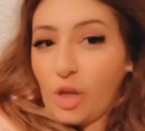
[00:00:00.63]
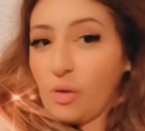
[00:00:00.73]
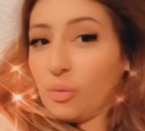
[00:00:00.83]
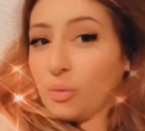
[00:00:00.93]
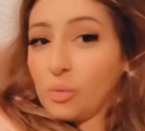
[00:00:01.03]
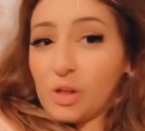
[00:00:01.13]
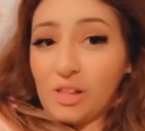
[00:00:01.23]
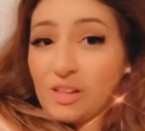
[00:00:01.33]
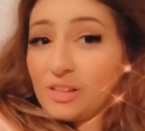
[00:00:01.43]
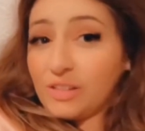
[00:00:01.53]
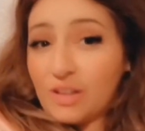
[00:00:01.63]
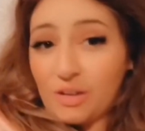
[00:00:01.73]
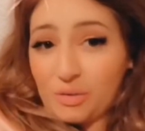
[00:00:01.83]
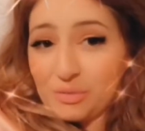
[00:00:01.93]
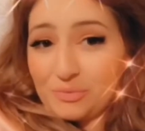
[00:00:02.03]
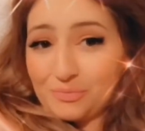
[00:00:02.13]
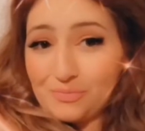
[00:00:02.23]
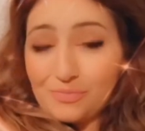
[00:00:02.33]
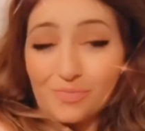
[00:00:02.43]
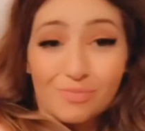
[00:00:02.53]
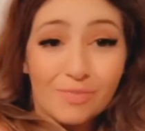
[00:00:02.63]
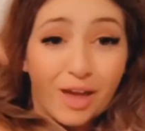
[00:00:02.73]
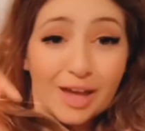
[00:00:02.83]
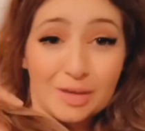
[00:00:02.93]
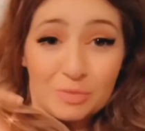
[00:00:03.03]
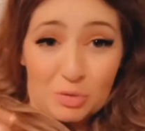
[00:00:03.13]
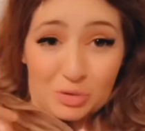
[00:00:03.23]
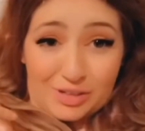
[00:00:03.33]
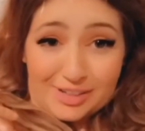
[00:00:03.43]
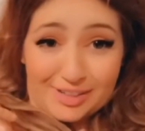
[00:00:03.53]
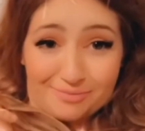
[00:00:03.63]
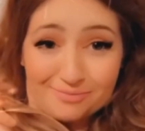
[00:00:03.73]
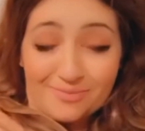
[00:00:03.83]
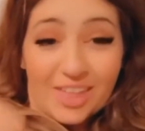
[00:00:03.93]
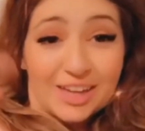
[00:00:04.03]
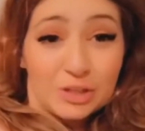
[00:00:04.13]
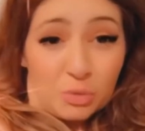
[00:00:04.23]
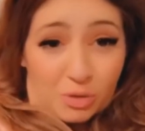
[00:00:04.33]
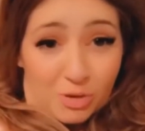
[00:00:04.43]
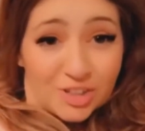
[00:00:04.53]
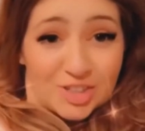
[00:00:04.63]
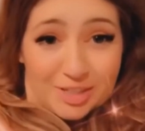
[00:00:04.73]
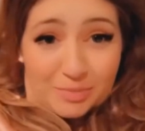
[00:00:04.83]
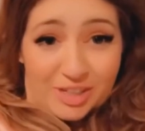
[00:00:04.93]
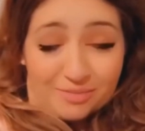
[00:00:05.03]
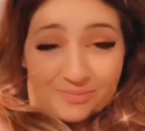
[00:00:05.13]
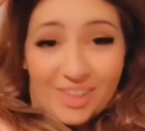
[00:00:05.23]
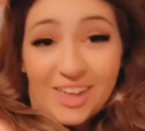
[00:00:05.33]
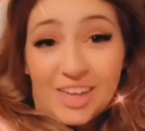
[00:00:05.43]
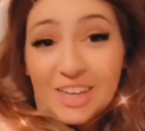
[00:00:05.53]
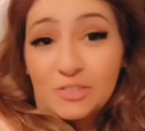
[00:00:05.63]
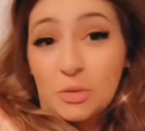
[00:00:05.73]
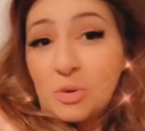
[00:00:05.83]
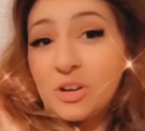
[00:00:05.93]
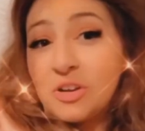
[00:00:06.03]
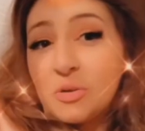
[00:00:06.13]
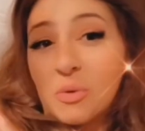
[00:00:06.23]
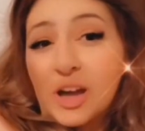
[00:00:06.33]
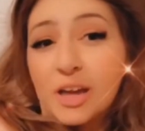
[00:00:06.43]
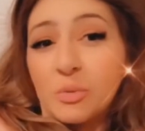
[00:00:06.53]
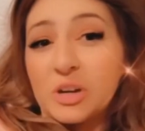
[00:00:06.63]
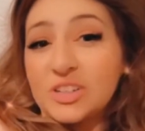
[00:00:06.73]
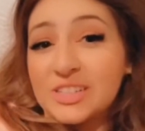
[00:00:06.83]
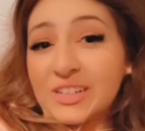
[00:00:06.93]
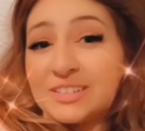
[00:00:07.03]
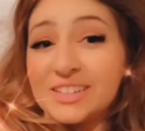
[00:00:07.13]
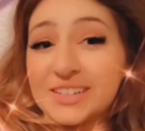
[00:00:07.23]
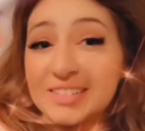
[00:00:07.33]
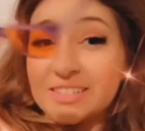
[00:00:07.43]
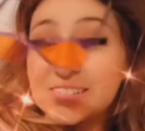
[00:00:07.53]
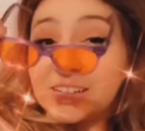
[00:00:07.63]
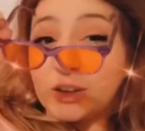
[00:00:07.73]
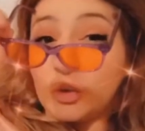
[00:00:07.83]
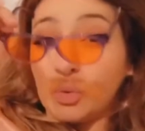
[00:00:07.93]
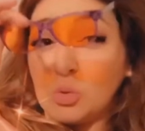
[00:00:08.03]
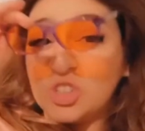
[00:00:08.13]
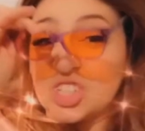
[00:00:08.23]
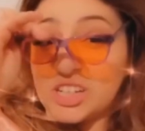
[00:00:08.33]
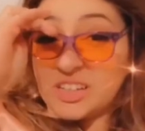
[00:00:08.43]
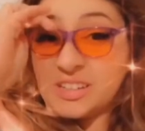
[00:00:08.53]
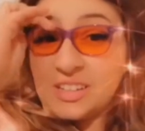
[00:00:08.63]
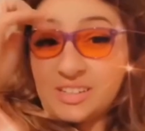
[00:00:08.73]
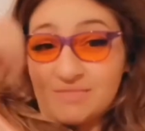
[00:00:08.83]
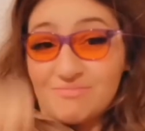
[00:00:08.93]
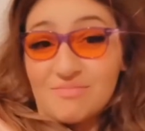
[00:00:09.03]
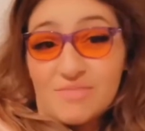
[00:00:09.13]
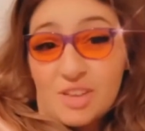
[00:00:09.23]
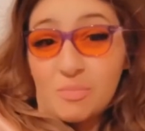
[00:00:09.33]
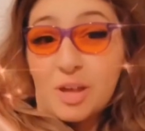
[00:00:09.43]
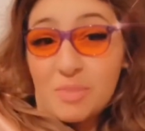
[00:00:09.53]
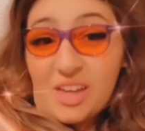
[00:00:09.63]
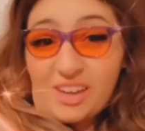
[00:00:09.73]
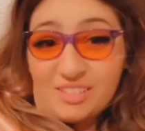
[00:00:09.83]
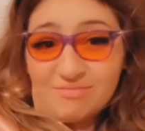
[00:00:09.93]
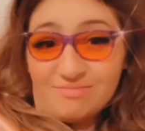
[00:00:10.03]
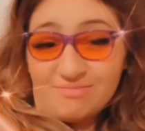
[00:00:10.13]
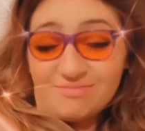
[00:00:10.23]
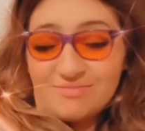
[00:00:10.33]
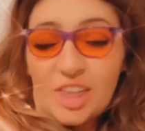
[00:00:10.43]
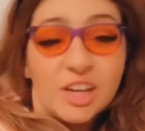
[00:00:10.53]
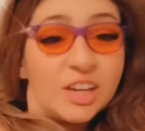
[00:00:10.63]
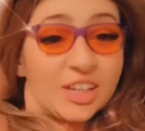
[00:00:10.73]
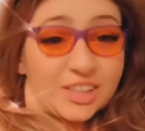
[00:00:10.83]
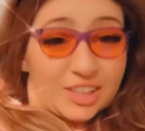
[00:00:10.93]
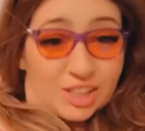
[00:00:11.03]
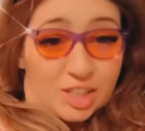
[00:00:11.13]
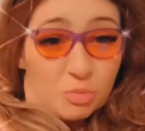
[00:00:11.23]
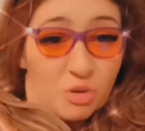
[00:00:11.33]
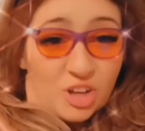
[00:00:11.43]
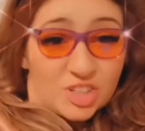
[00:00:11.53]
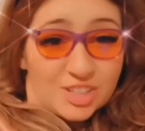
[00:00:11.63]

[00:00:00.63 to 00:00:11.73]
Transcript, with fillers: Well, hello. I am Courtney, and you are watching me. If you want to know why I wear sunglasses like a cool chick in my bed, keep watching.